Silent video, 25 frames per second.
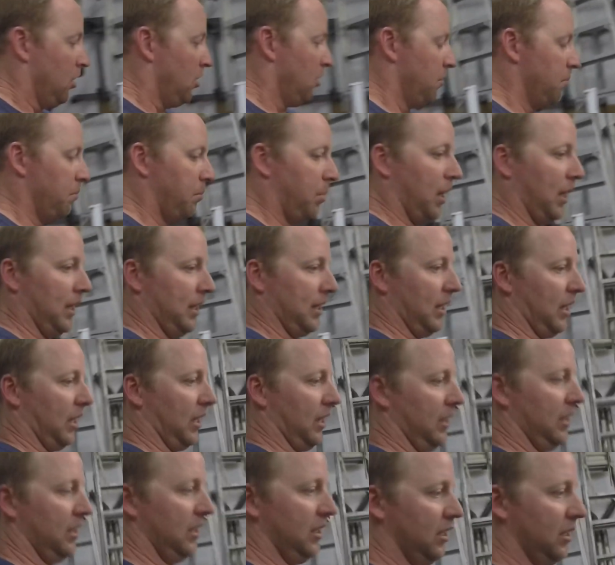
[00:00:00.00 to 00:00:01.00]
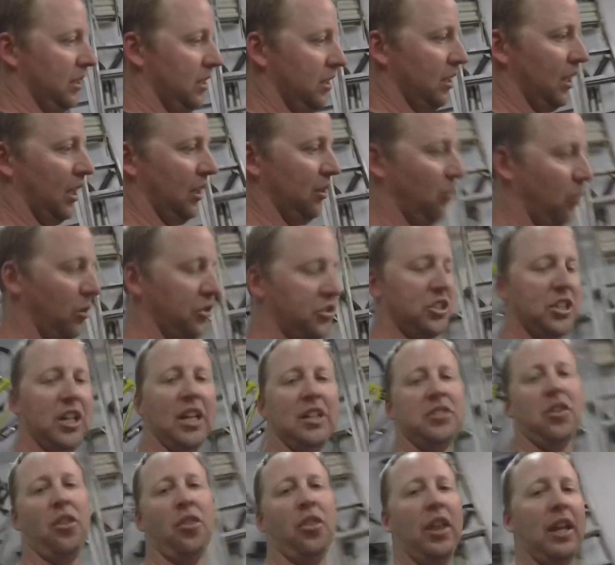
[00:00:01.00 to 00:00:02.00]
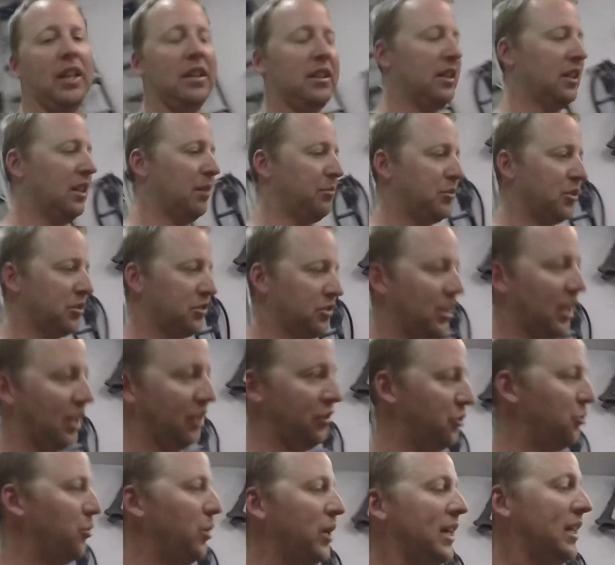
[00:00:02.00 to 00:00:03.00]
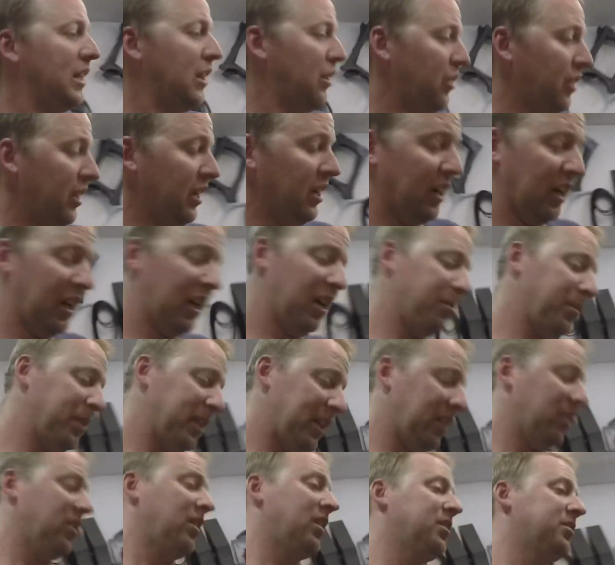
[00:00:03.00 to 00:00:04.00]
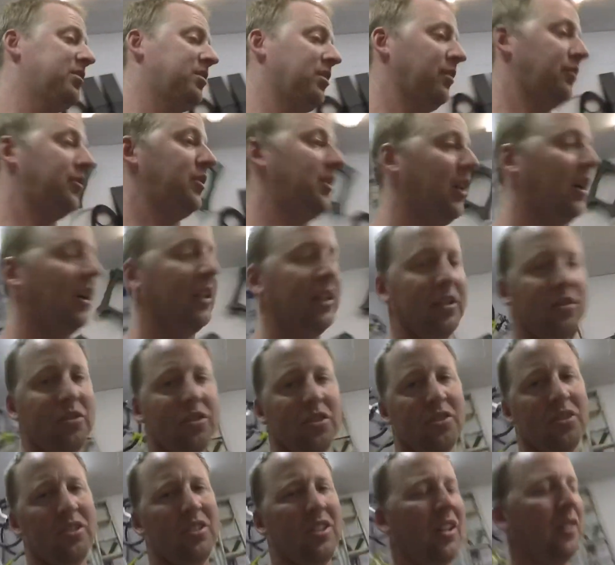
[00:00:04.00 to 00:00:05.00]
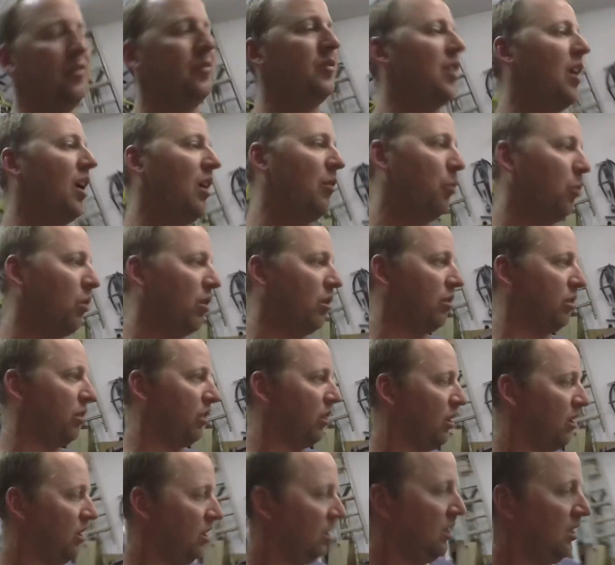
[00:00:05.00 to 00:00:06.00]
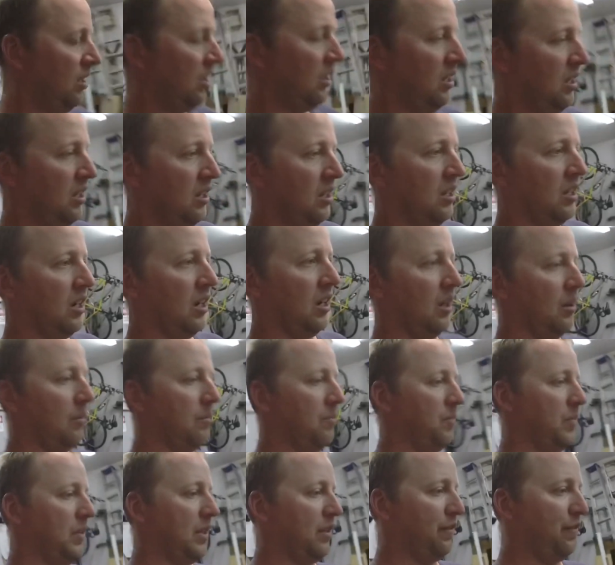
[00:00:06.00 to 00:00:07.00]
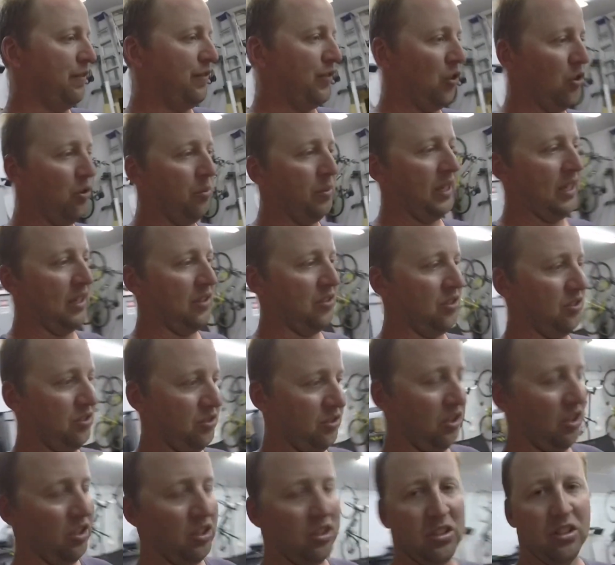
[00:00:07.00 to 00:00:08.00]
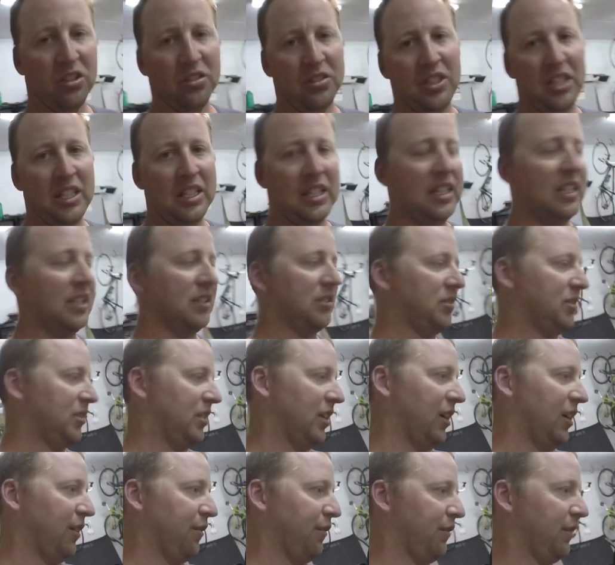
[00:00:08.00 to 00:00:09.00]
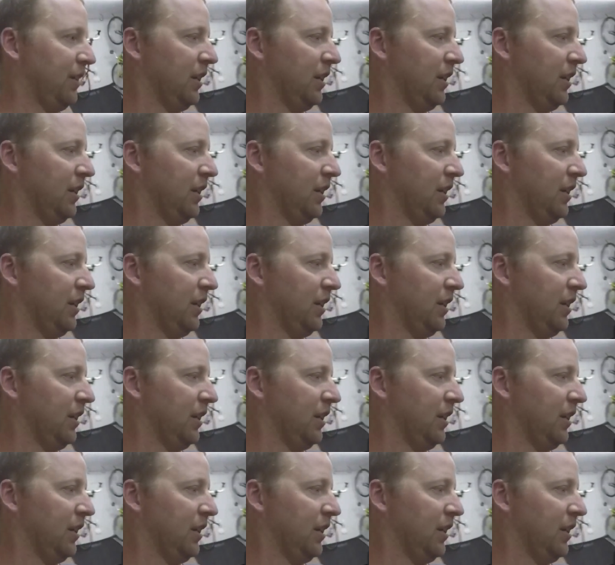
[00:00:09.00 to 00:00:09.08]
But I don't want you guys to think that I'm just not doing anything. I am getting a lot of stuff done. It's just stuff not worth filming. It's just all little tedious stuff.